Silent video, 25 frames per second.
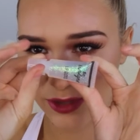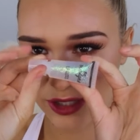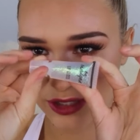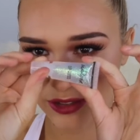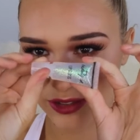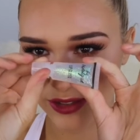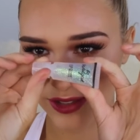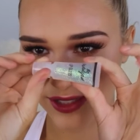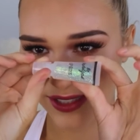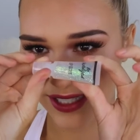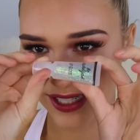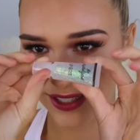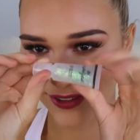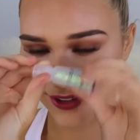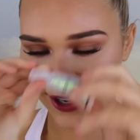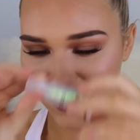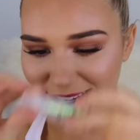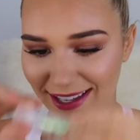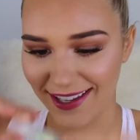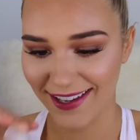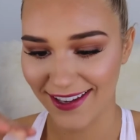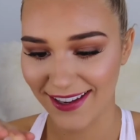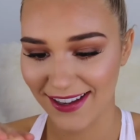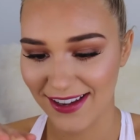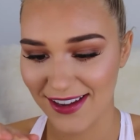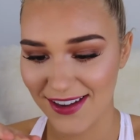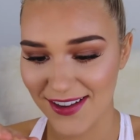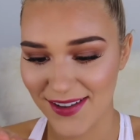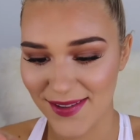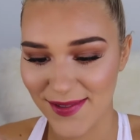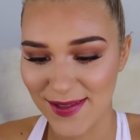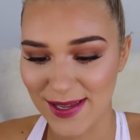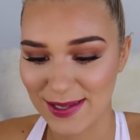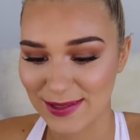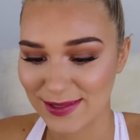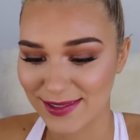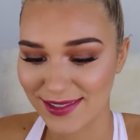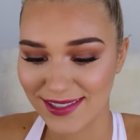what it looks like right here.
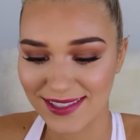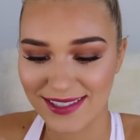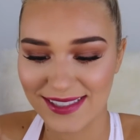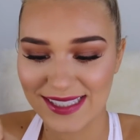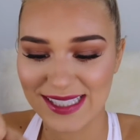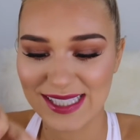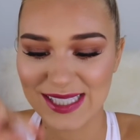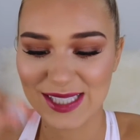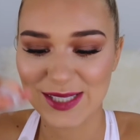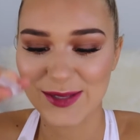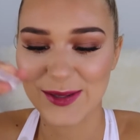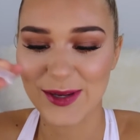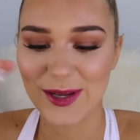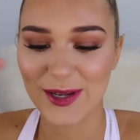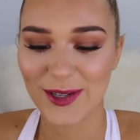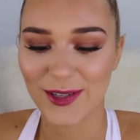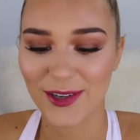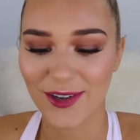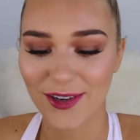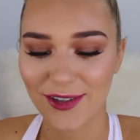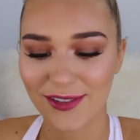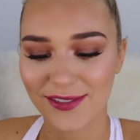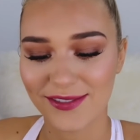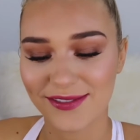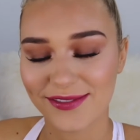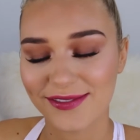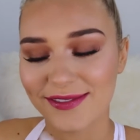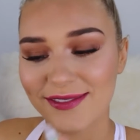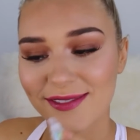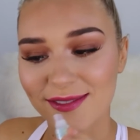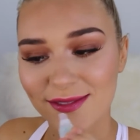I'm just gonna glitter on.